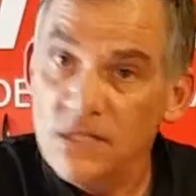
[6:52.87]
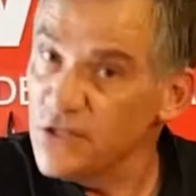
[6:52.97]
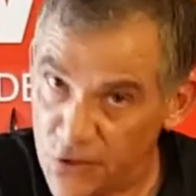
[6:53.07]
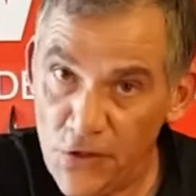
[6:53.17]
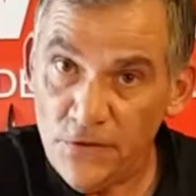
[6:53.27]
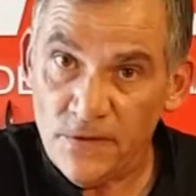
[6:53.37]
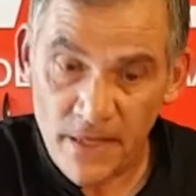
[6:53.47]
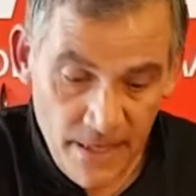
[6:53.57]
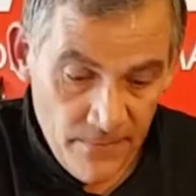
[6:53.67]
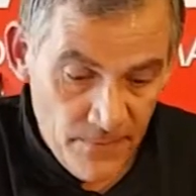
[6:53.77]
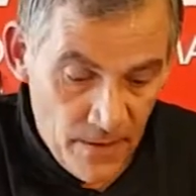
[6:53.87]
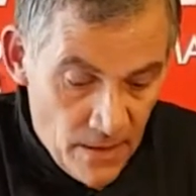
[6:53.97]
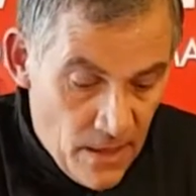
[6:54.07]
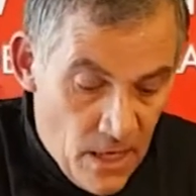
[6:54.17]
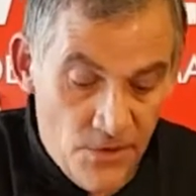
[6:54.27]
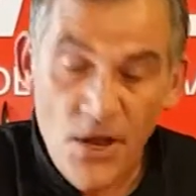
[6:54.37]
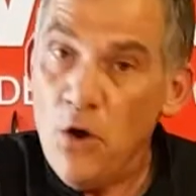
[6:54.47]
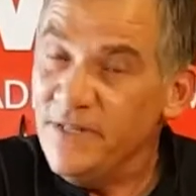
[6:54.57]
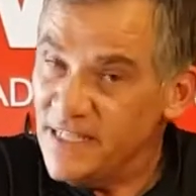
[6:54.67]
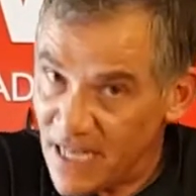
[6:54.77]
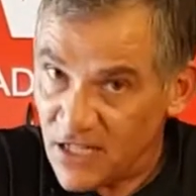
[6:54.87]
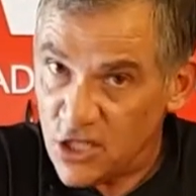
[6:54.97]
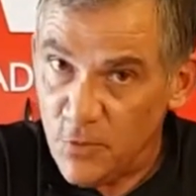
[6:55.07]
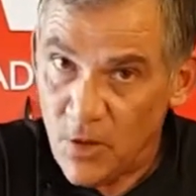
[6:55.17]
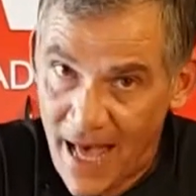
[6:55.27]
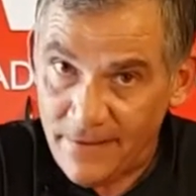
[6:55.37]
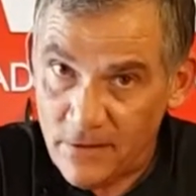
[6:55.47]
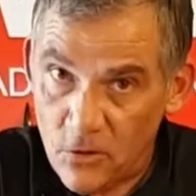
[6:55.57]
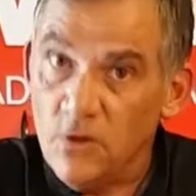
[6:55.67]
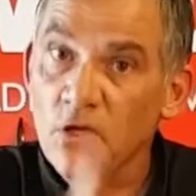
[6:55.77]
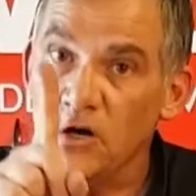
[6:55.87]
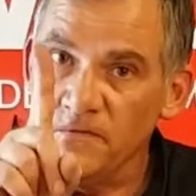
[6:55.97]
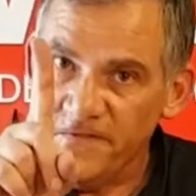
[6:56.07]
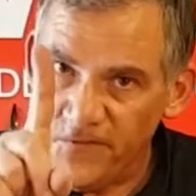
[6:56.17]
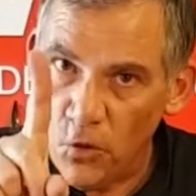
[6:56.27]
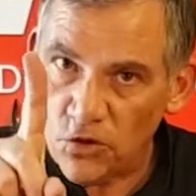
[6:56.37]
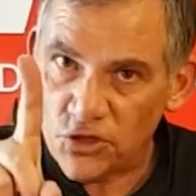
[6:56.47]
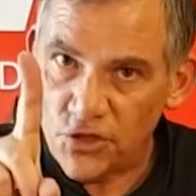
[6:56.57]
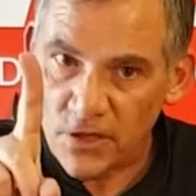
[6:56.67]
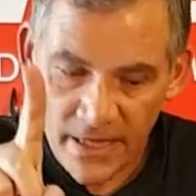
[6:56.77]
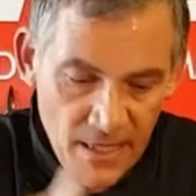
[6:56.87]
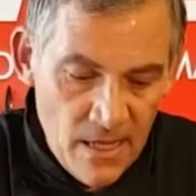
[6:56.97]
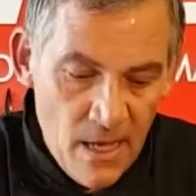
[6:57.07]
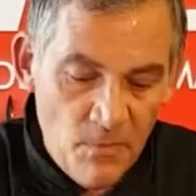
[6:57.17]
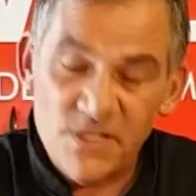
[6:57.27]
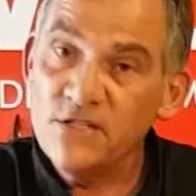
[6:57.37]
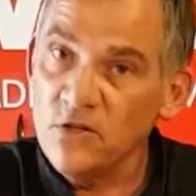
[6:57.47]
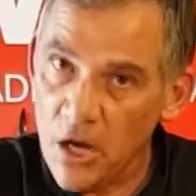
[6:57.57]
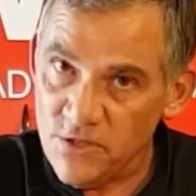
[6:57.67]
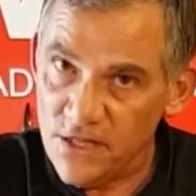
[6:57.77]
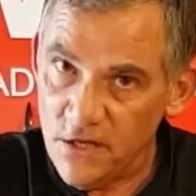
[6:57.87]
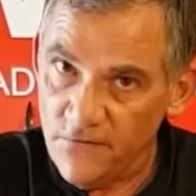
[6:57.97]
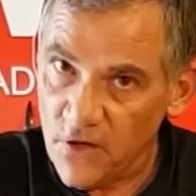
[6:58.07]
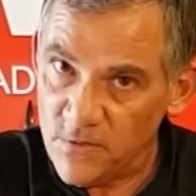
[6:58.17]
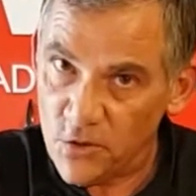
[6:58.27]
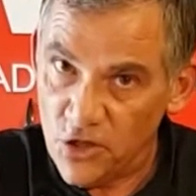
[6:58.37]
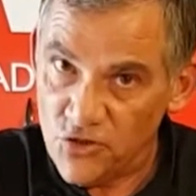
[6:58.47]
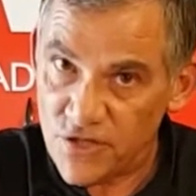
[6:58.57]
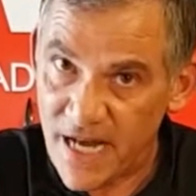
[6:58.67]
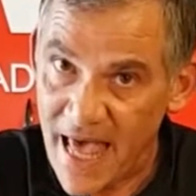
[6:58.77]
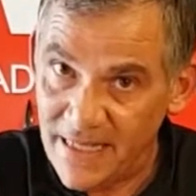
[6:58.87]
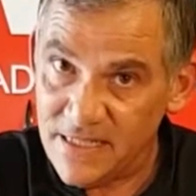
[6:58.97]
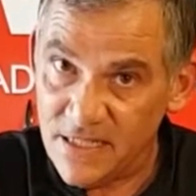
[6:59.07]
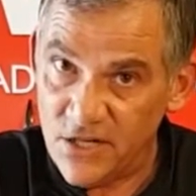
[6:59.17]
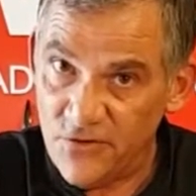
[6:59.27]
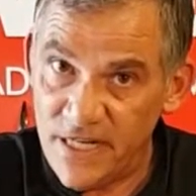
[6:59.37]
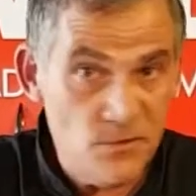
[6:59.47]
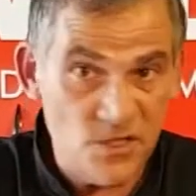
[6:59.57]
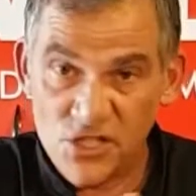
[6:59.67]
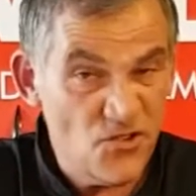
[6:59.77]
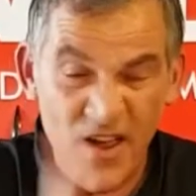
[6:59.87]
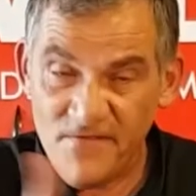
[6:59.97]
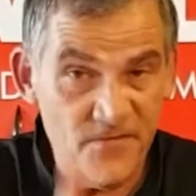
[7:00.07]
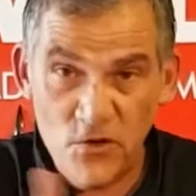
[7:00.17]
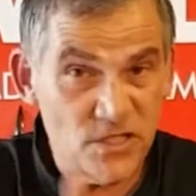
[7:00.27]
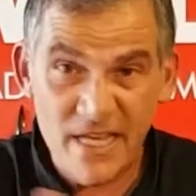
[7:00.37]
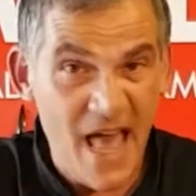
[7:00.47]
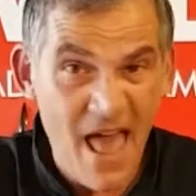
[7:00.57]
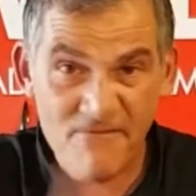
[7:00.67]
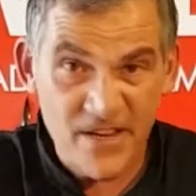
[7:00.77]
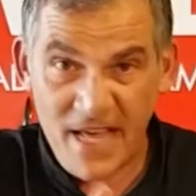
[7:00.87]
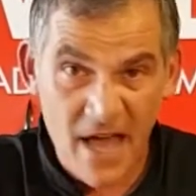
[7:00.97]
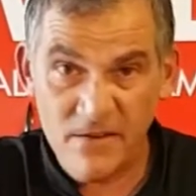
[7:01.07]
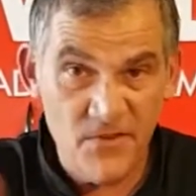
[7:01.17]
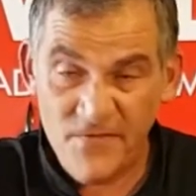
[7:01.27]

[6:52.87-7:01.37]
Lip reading: certainly, no detachable handle, unfortunately, but still goes in the oven up to 180 degrees, which is great for virtually every kind